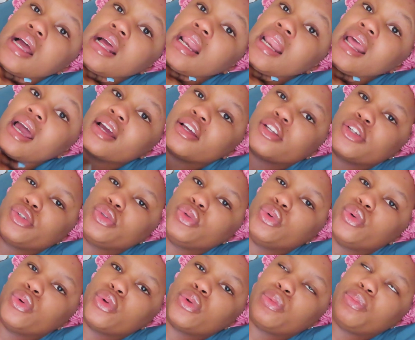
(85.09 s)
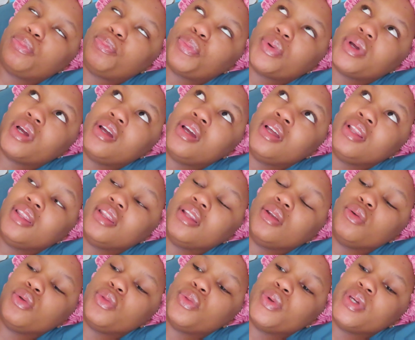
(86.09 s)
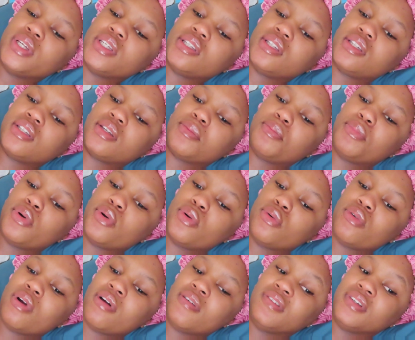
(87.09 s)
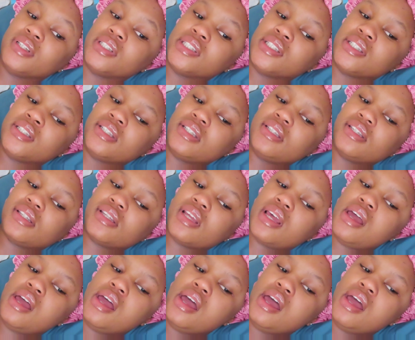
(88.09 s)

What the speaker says: Klerksdorp in the Northwest Province.